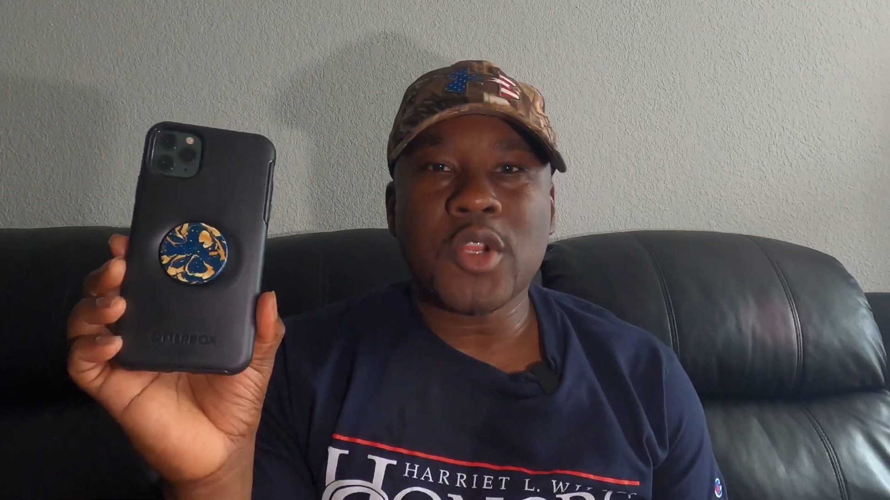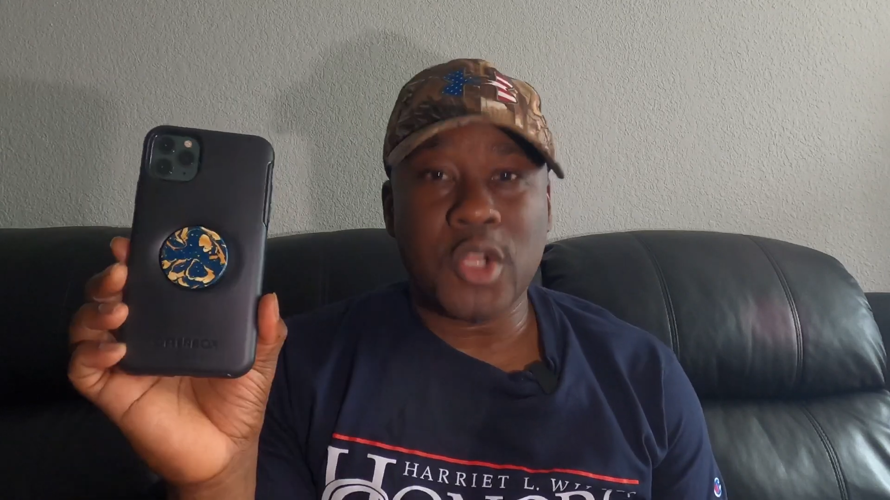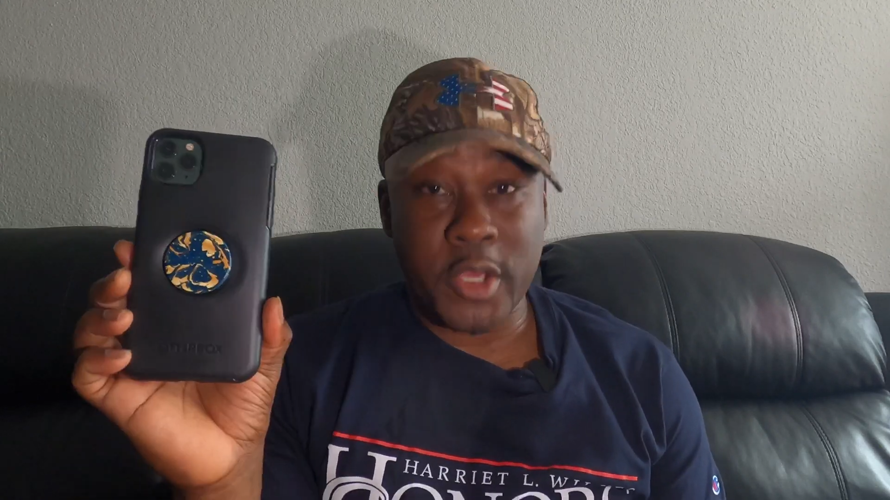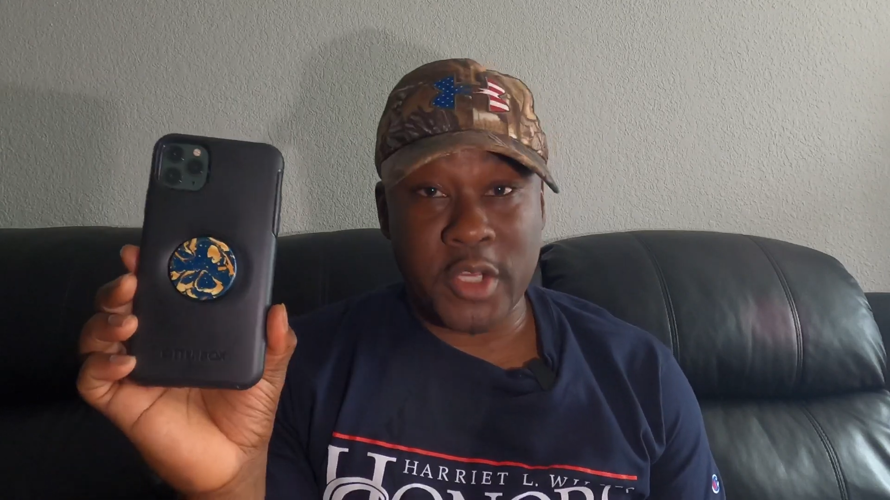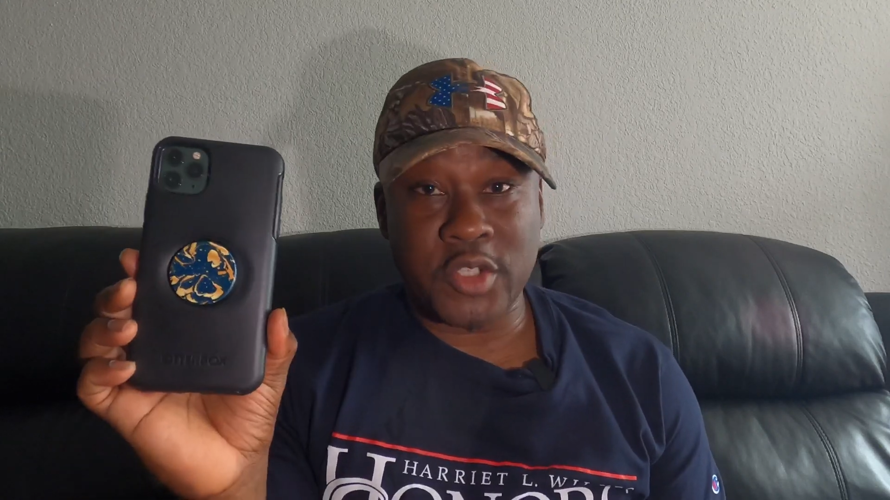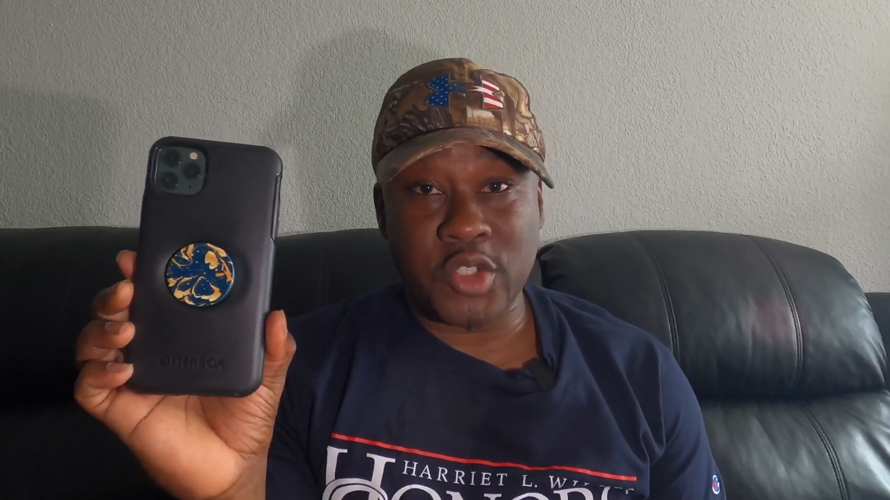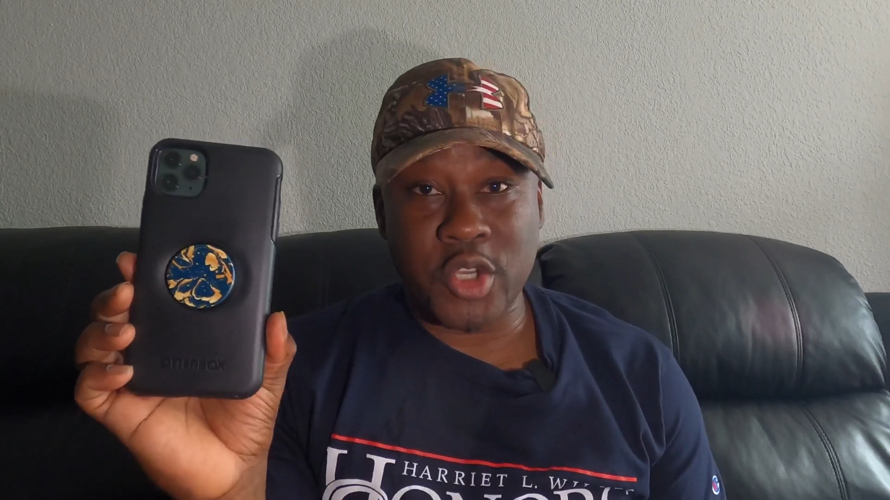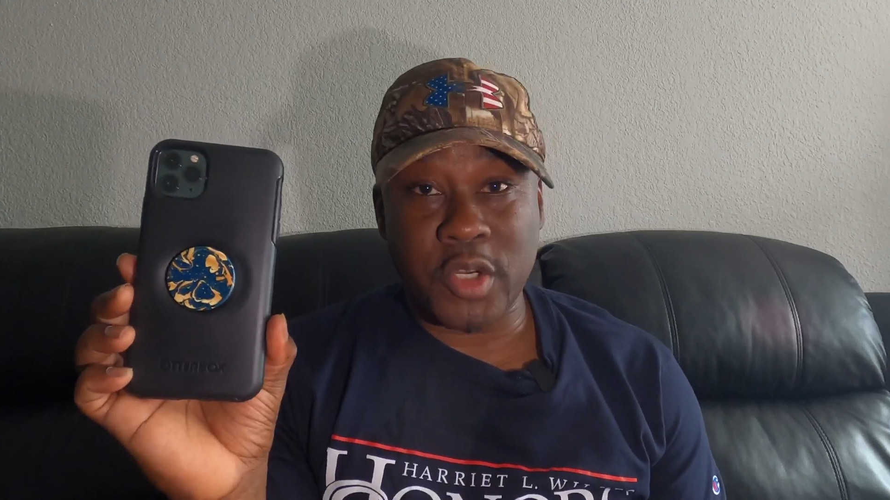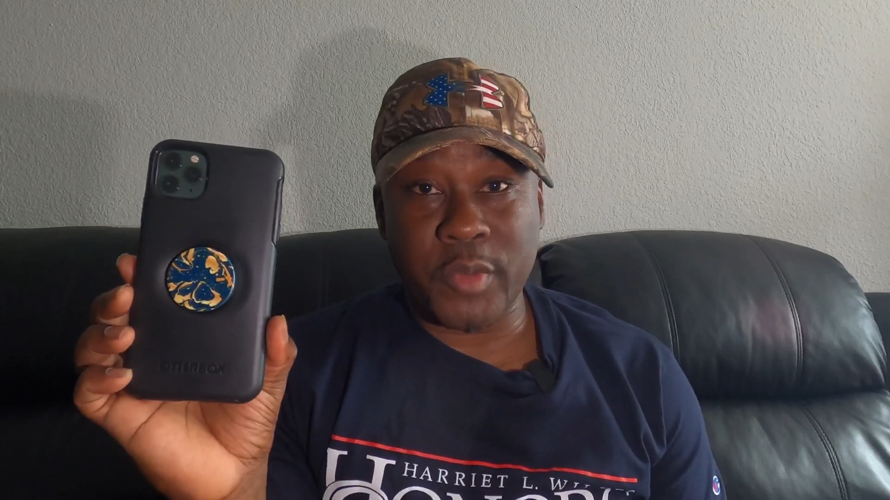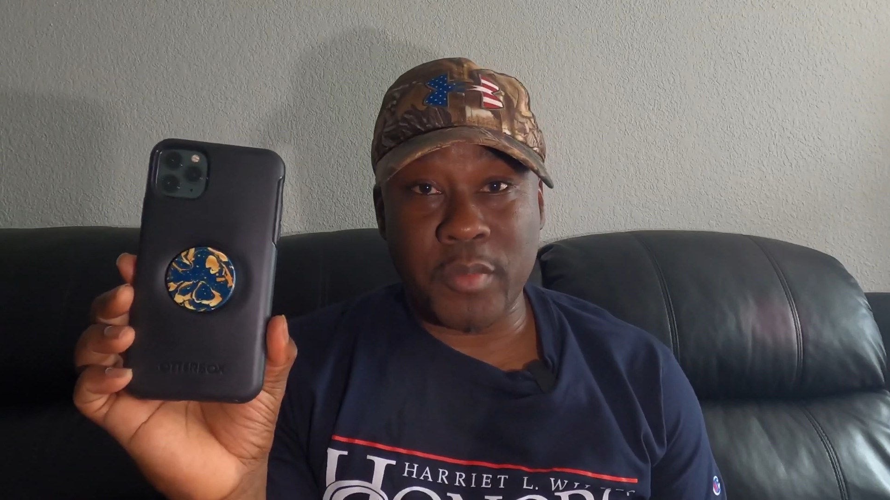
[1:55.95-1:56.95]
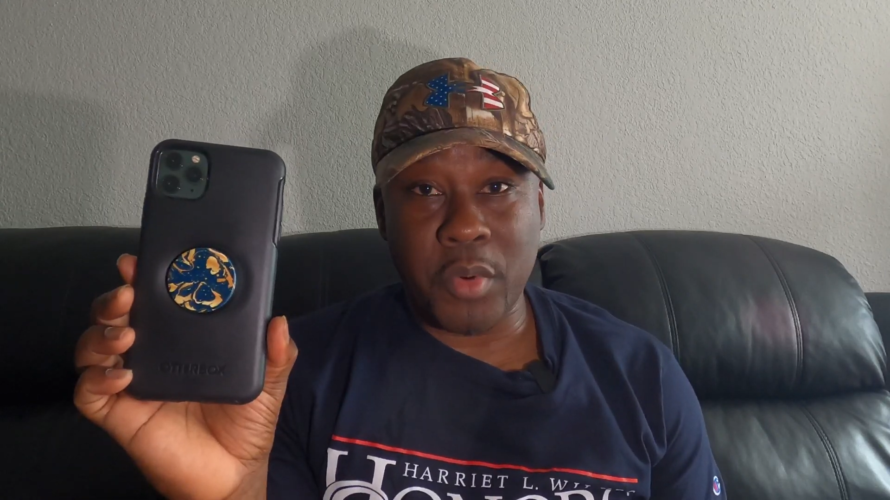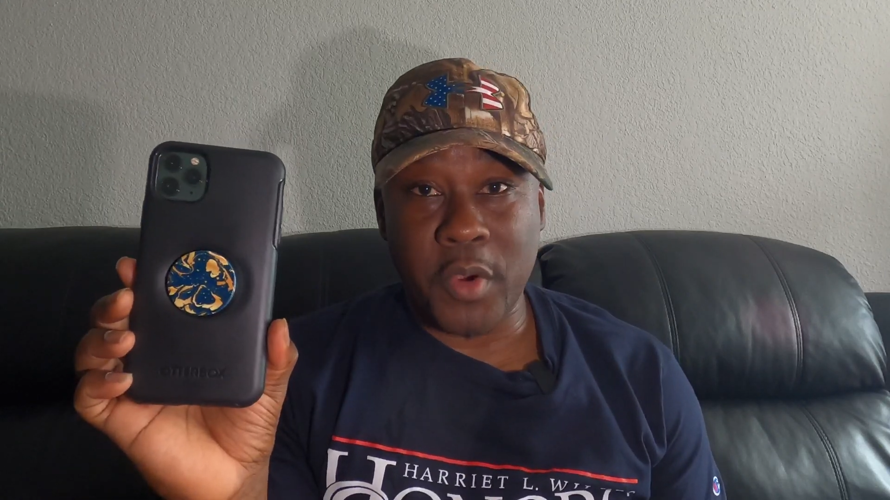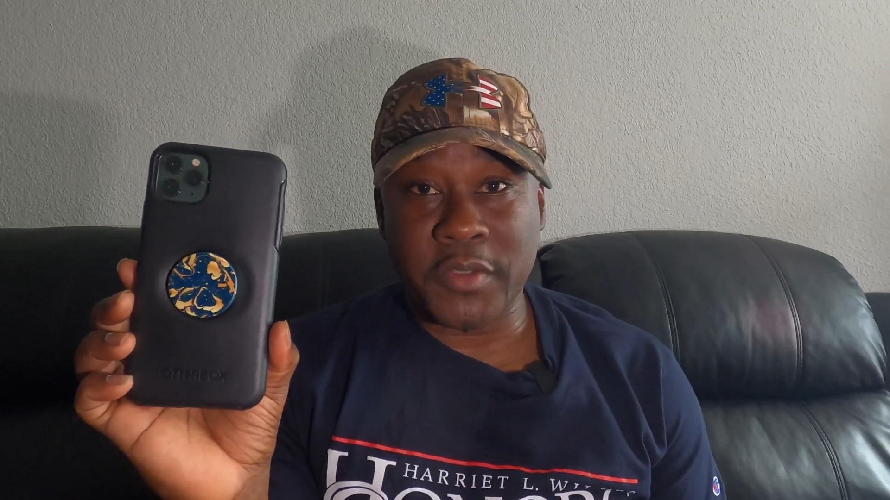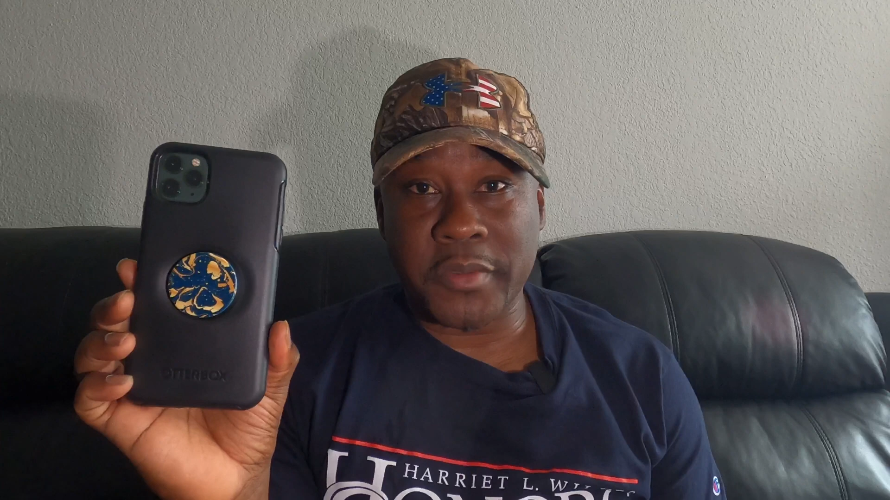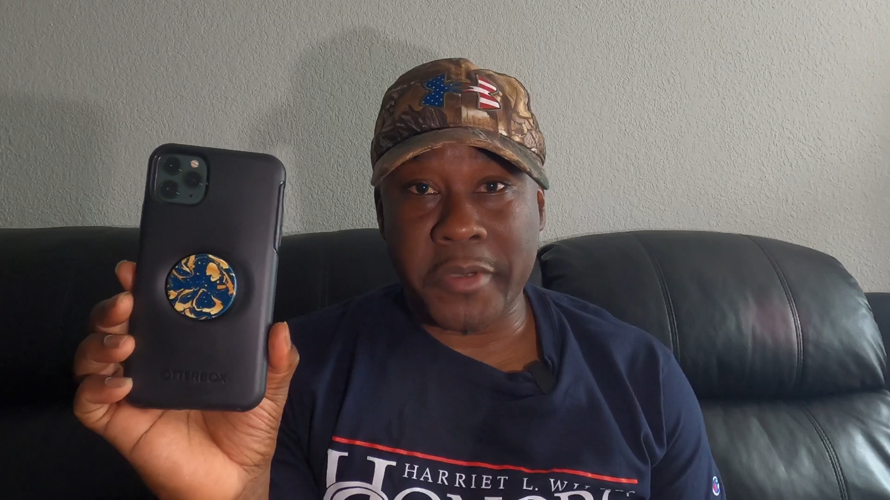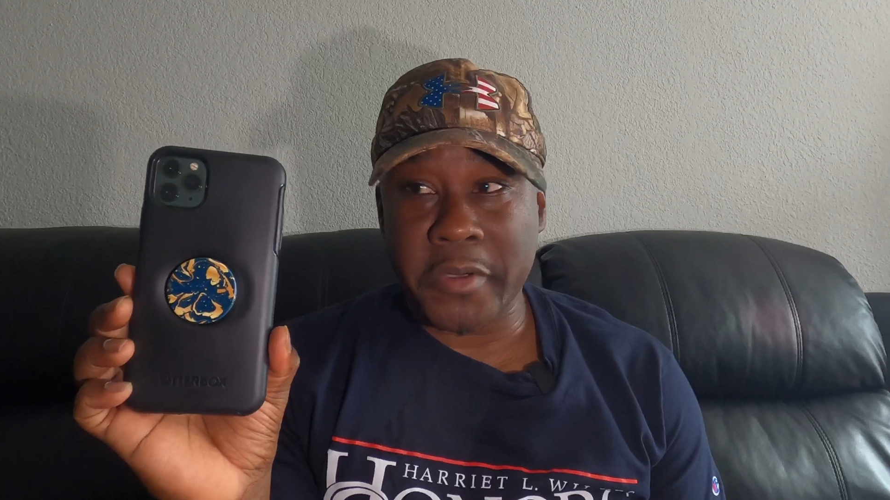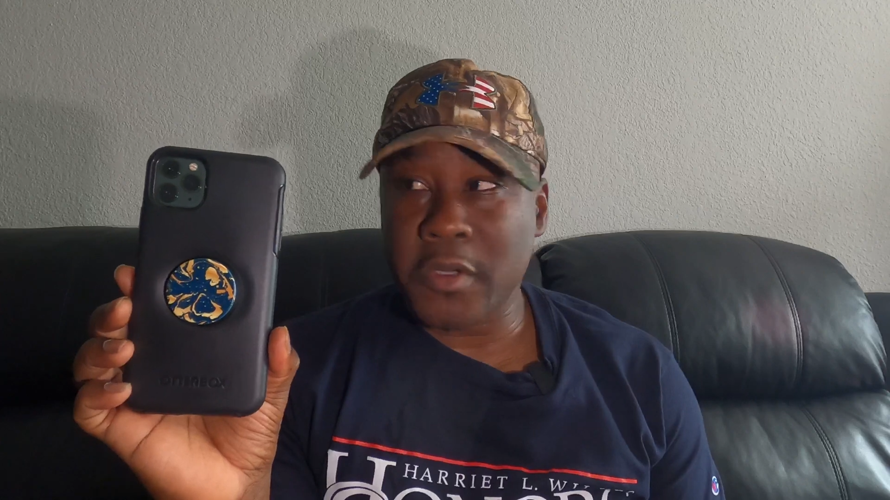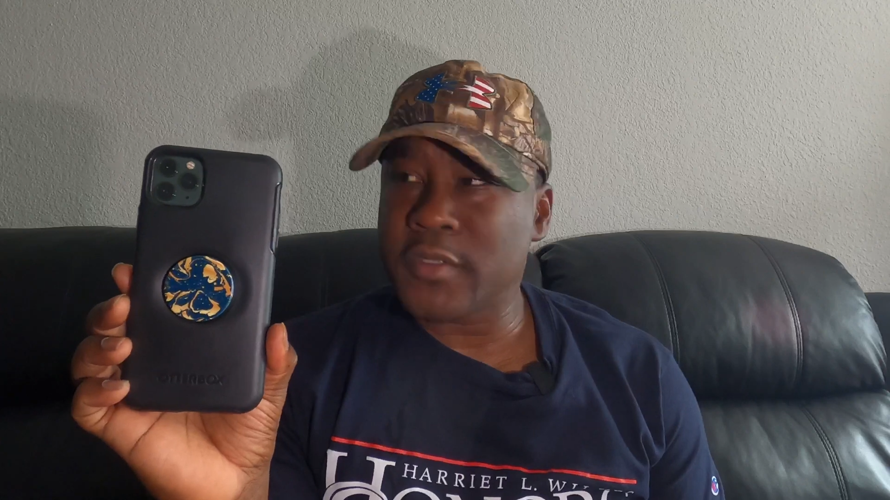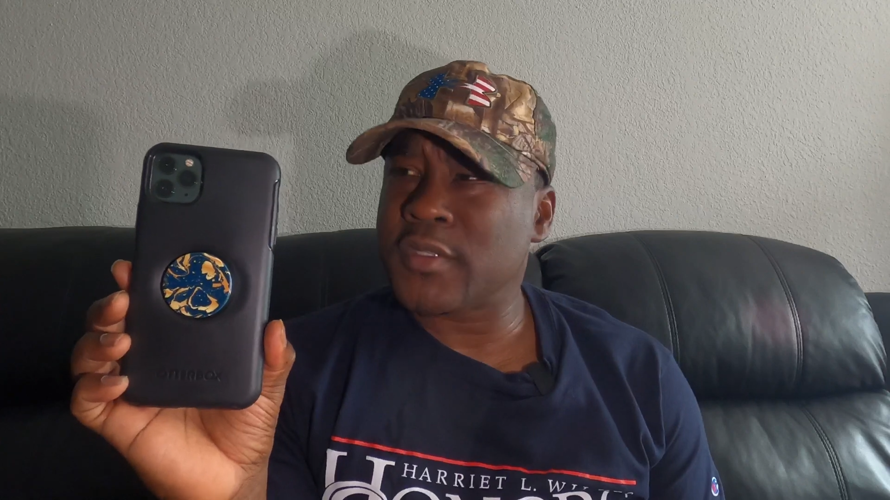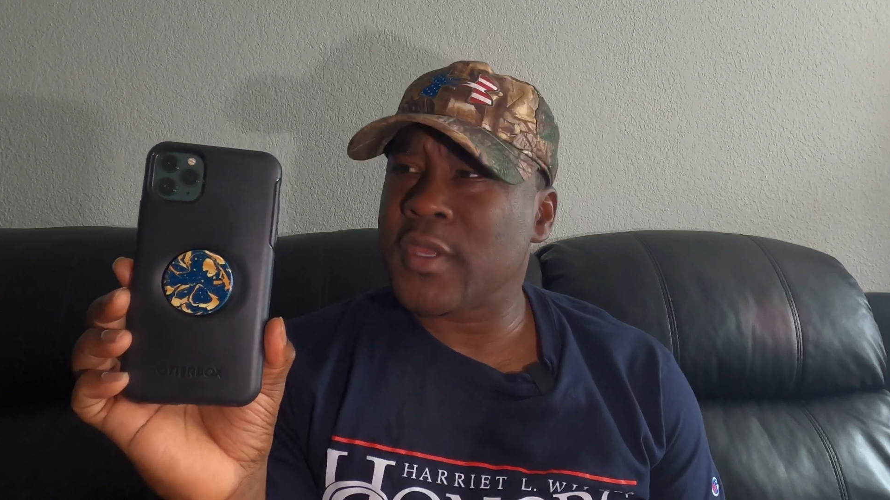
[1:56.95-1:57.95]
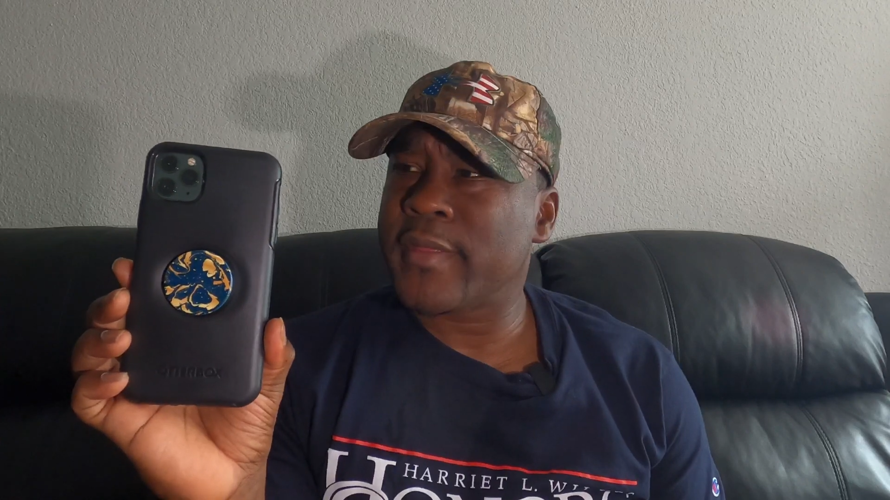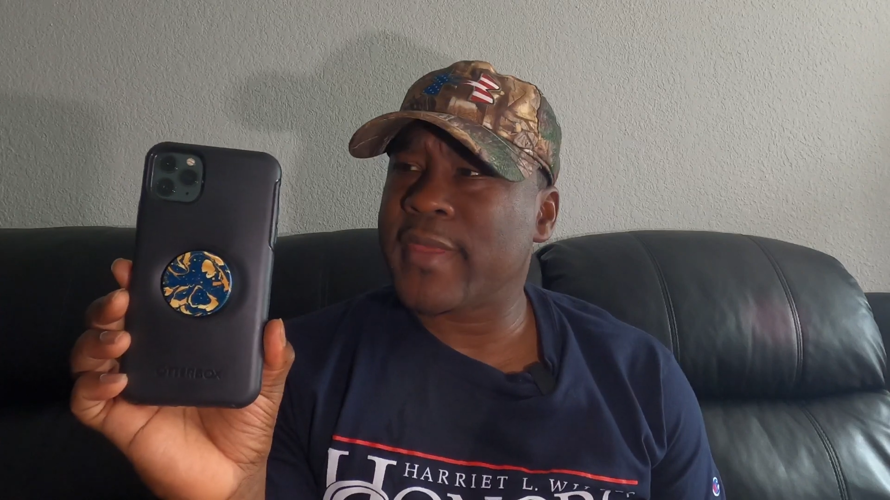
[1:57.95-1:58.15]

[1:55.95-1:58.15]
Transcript: Ladies and gentlemen, boys and girls,